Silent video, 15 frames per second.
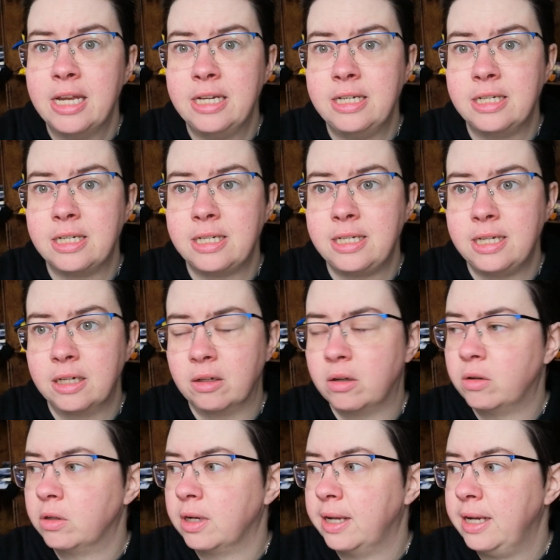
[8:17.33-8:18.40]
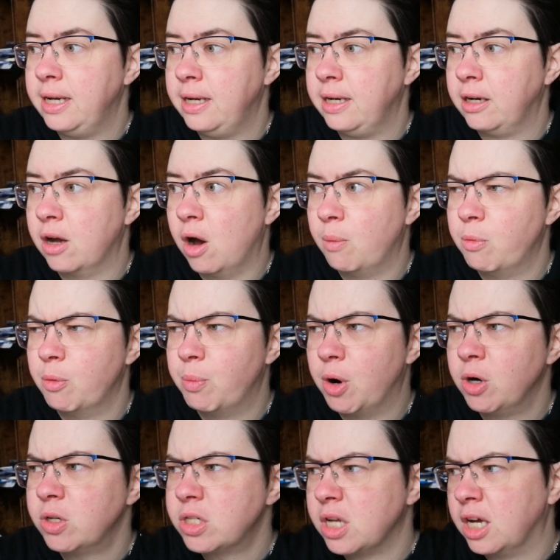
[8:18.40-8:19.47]
is still on a cardboard
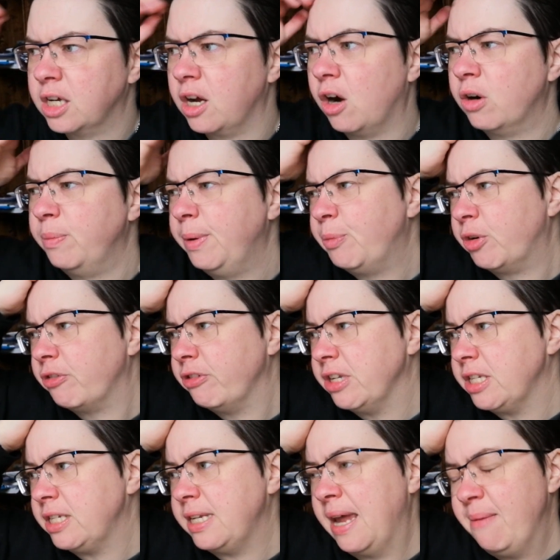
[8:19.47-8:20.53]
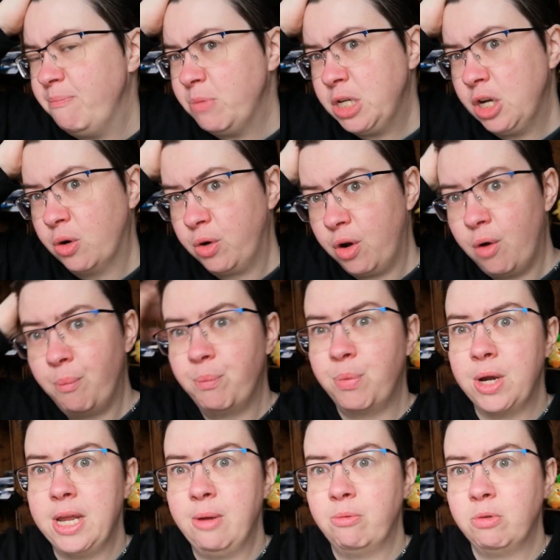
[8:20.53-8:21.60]
box. I can't remember if it's empty or not,
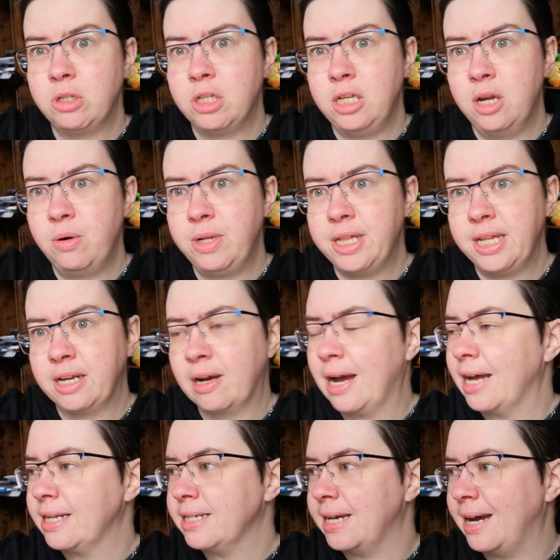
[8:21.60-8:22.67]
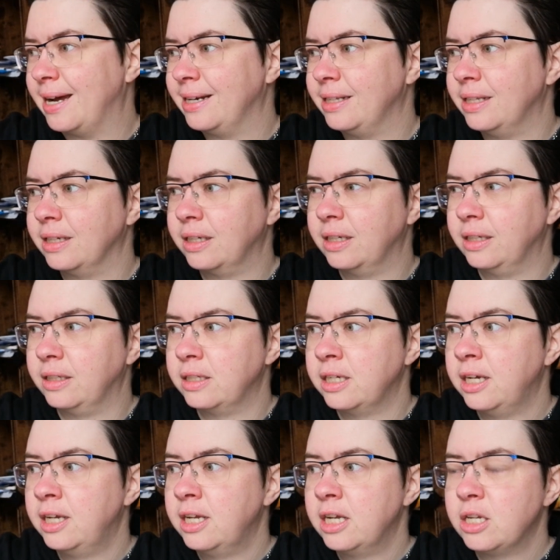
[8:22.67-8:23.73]
but it was the only thing I had to hand that could
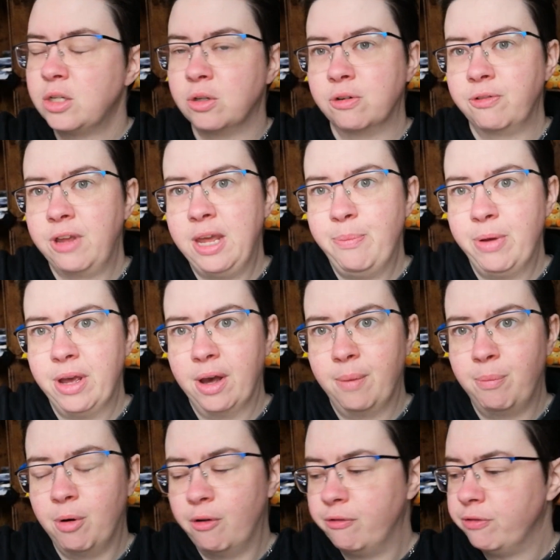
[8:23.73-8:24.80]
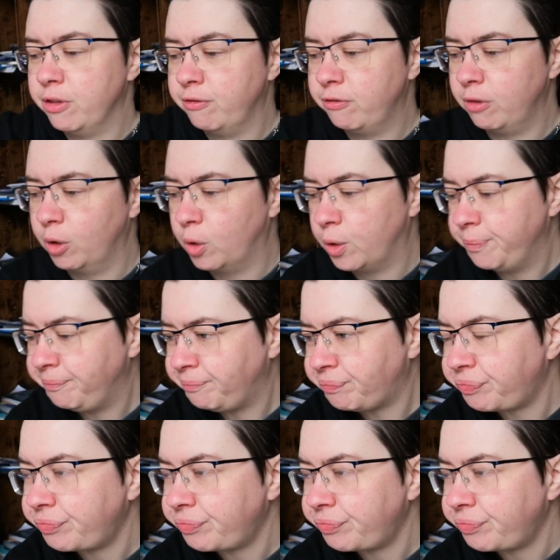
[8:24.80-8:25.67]
sort of keep it up off the floor